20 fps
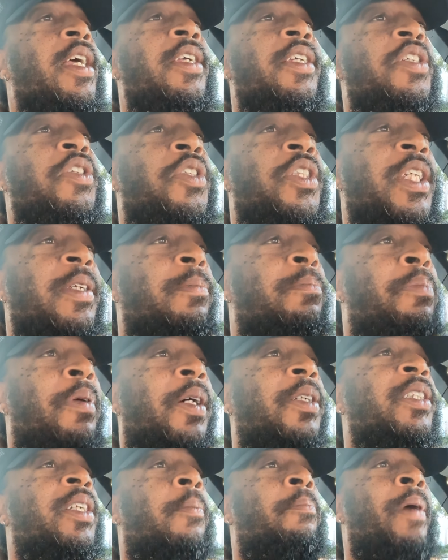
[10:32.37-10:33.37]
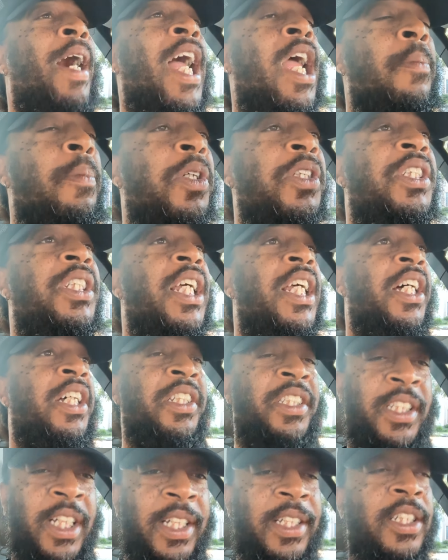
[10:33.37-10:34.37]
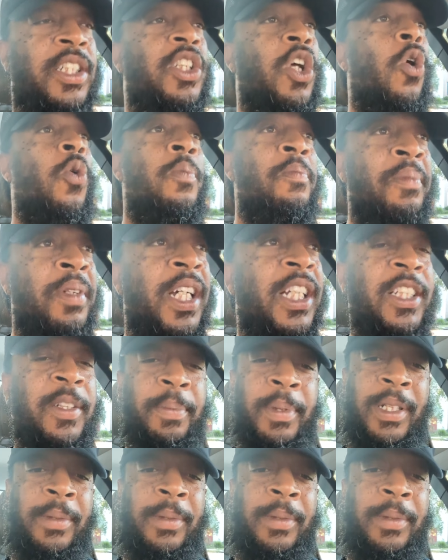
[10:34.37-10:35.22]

You see, the Bible tells us so much,